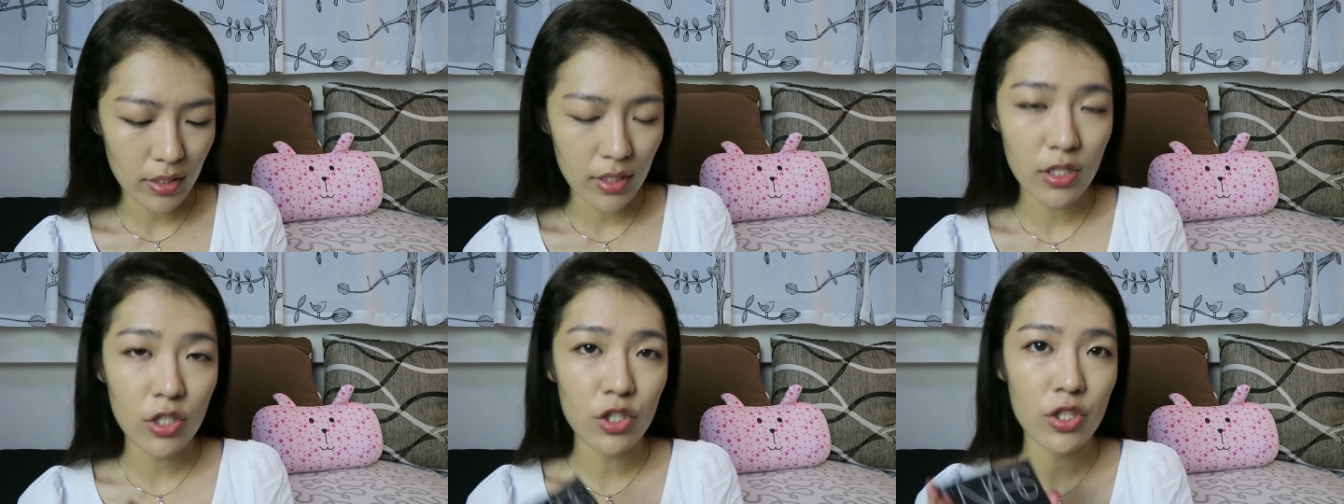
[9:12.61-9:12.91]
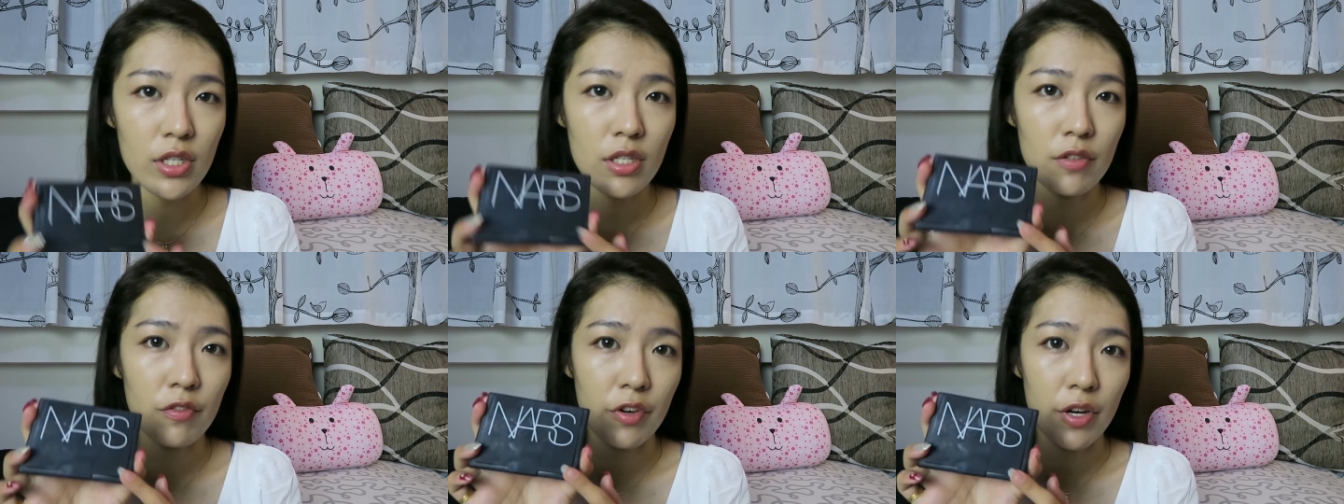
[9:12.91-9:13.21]
This is
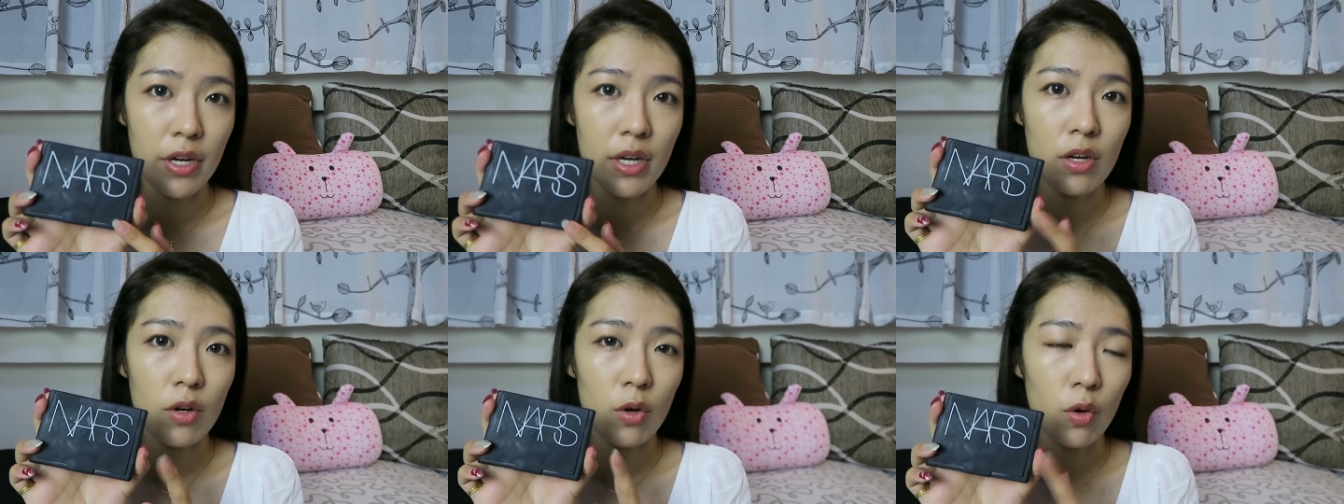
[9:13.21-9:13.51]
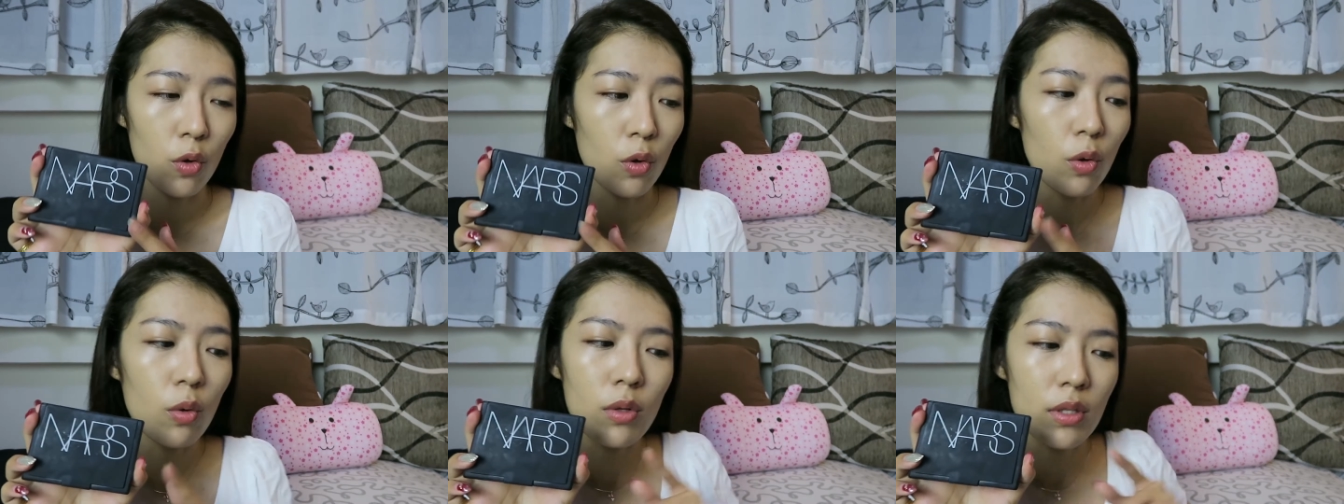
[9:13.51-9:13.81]
just a very
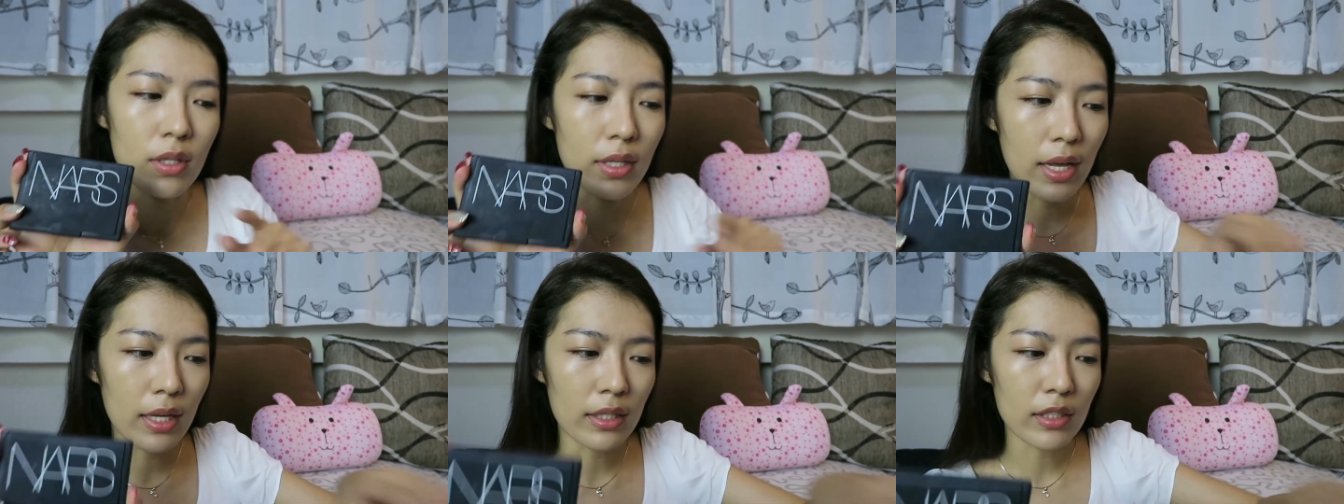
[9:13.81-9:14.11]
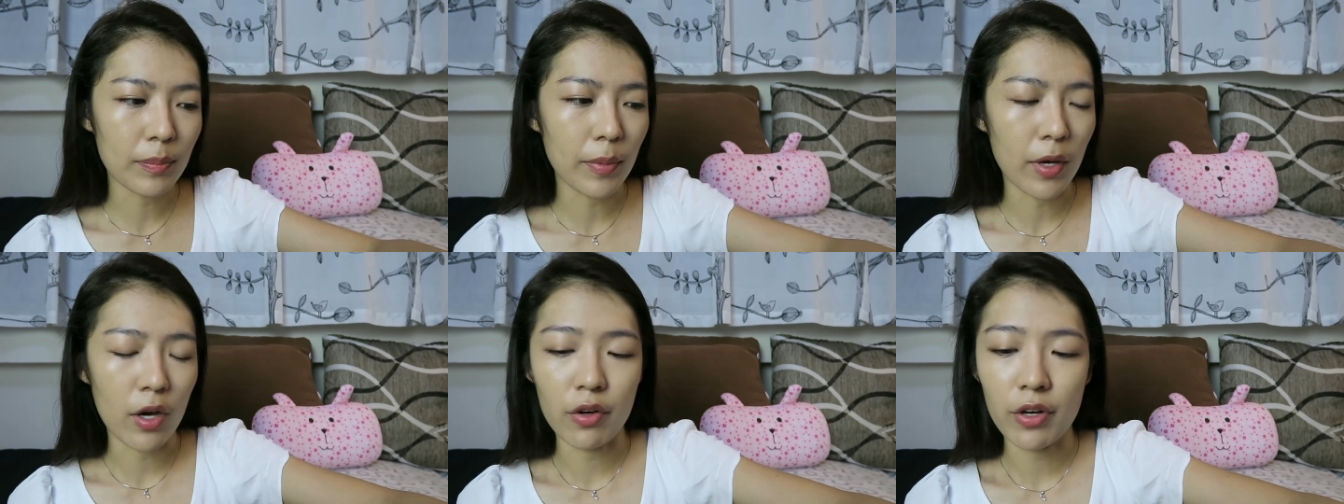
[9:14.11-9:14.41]
old
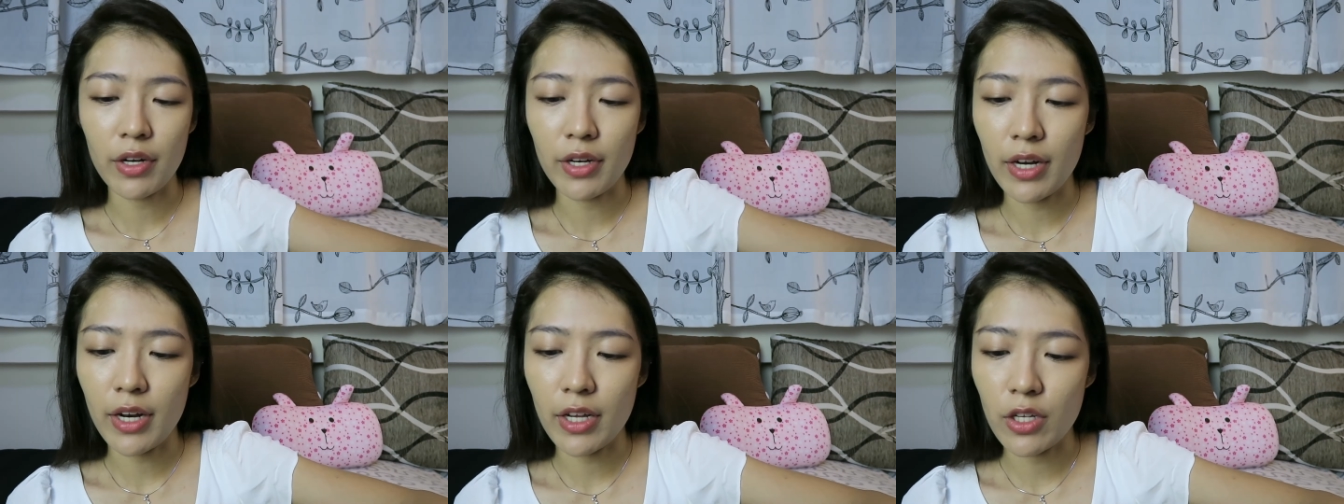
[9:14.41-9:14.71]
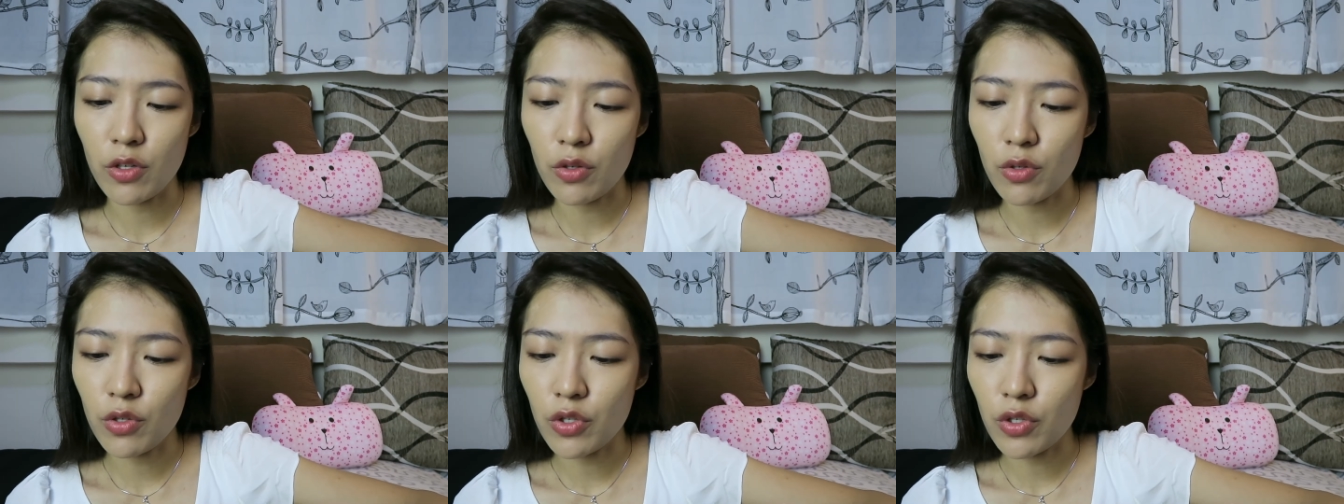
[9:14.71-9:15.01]
Nars powder that I
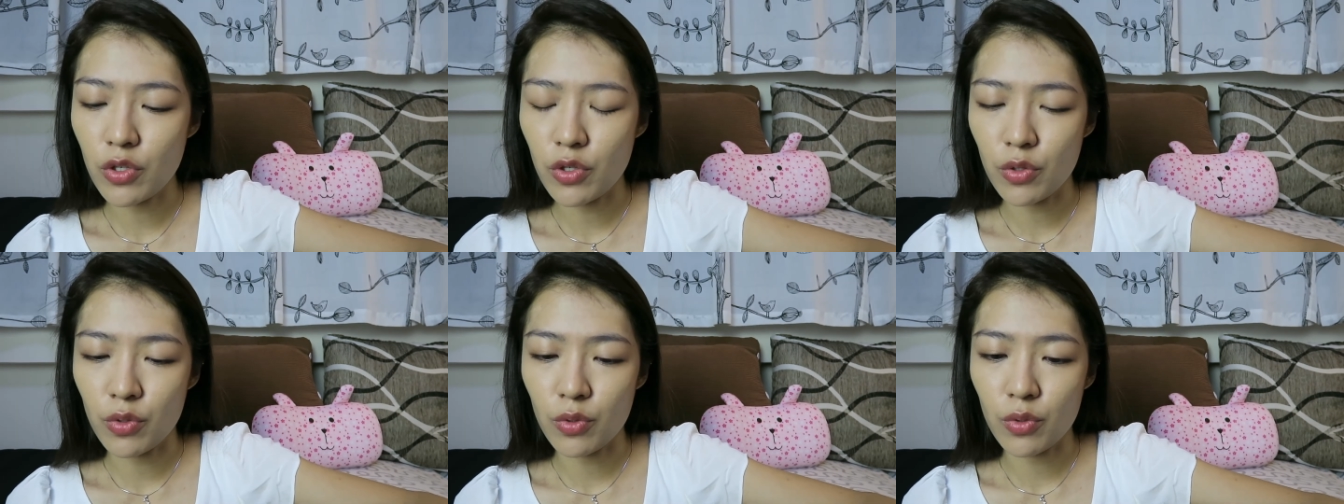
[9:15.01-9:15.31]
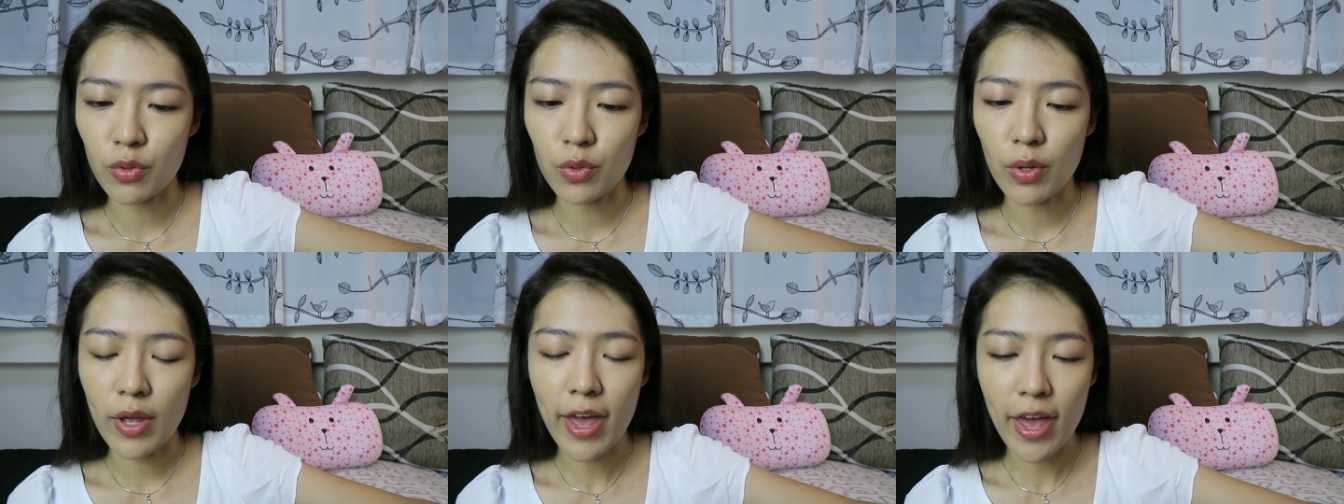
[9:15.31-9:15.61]
used
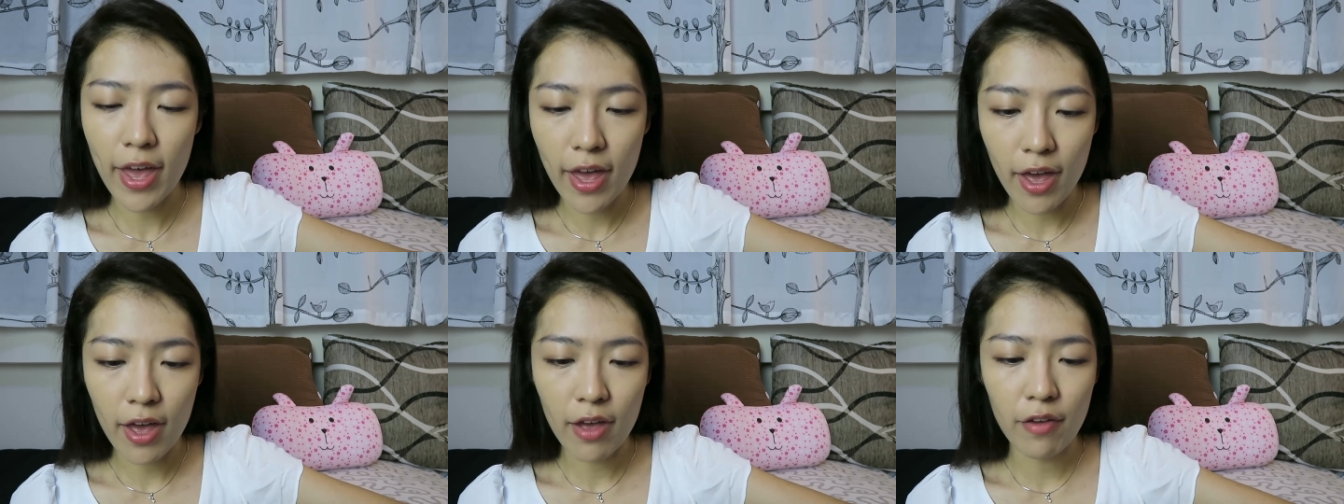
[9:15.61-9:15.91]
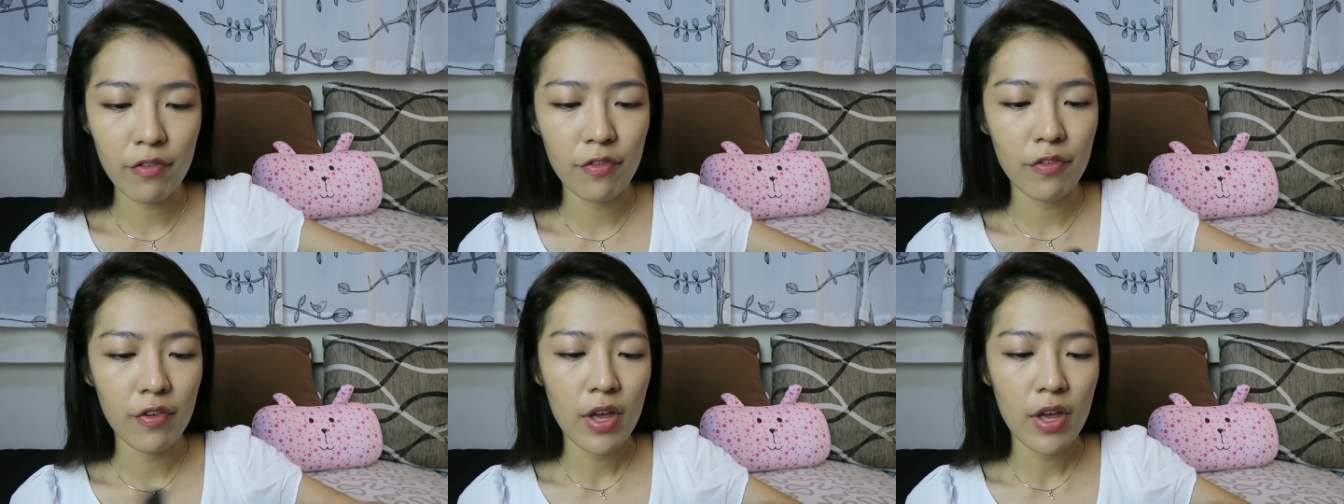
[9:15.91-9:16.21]
to have,